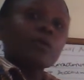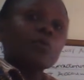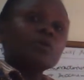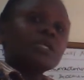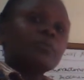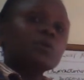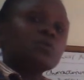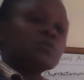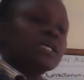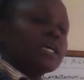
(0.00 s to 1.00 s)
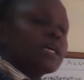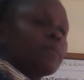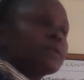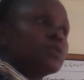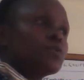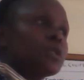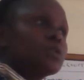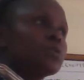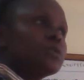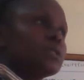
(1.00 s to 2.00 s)
who is supposed to take a particular
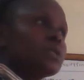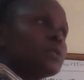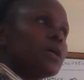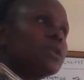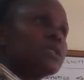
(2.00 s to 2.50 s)
duty and